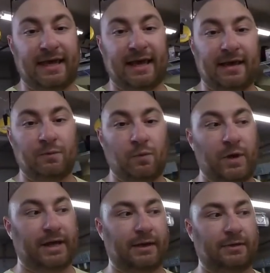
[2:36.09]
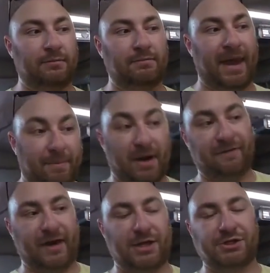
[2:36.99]
then we can make
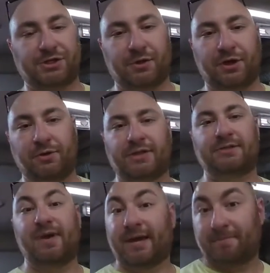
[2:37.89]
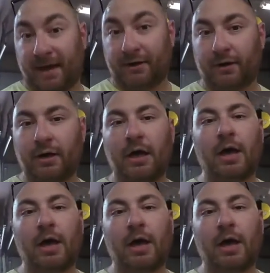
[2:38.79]
modifications to our unit to make it better.